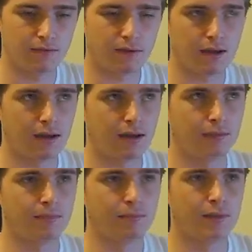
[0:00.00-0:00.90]

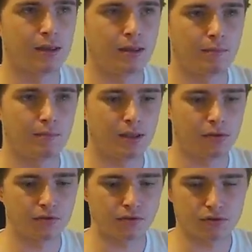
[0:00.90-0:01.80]
But you
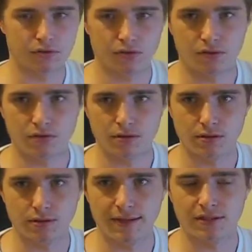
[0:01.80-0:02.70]
know, there's also those
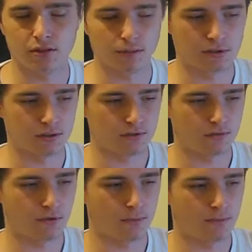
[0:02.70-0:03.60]
lesser options
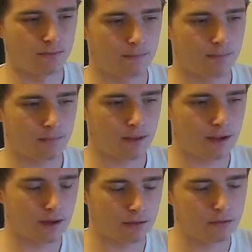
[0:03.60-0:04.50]
from,
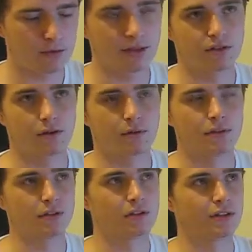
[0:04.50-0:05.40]
not lesser
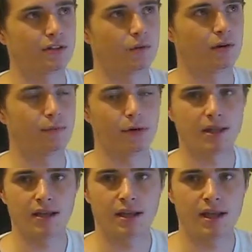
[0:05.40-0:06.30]
options, sorry, that's not the way of putting
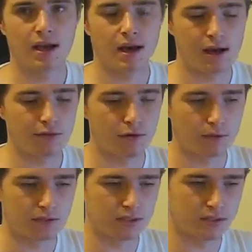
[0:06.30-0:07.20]
it, other
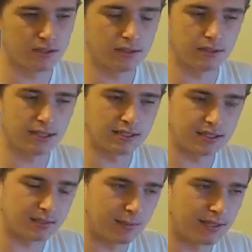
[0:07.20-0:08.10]
options that are less
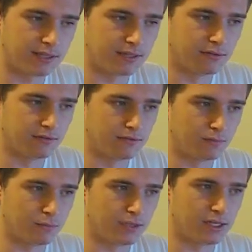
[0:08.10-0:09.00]
expensive,
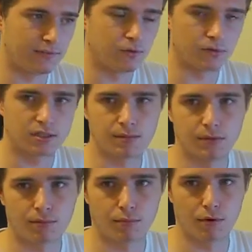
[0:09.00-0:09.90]
which give you a
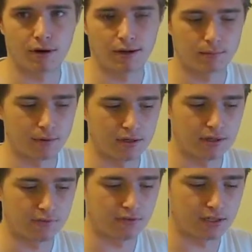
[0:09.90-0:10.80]
similar product but a
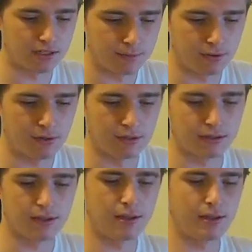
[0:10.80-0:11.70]
different
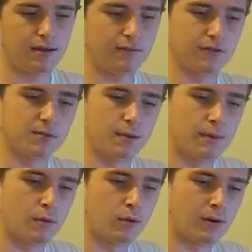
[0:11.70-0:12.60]
experience for those
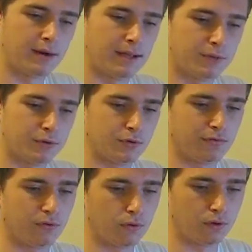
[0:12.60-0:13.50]
people who are unable to
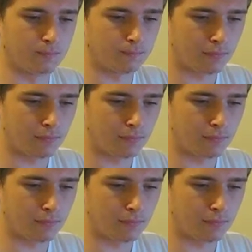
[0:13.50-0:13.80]
afford it.